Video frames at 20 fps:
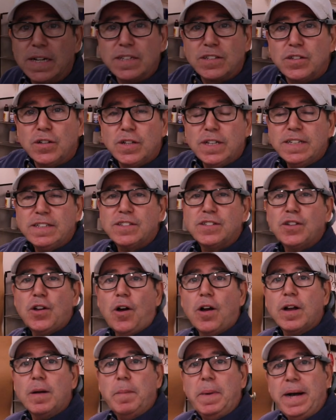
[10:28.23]
right, so let's
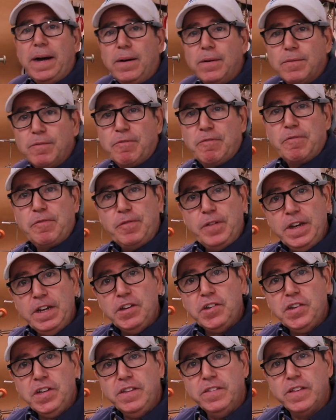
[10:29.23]
talk about
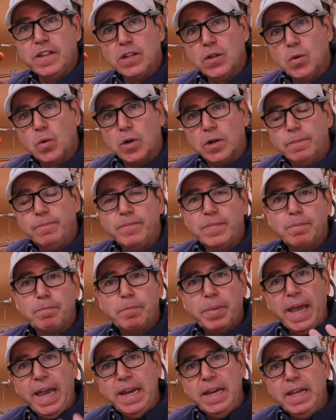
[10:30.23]
finishing the lure,
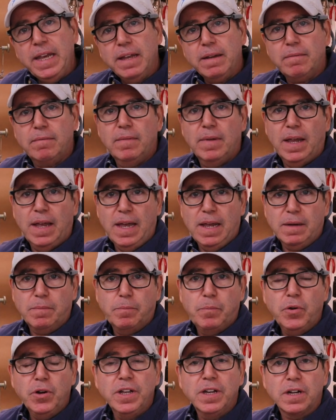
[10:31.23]
painting it,
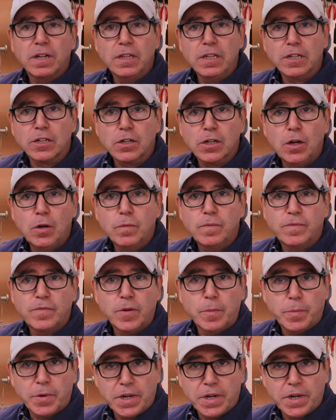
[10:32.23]
and putting a clear coat for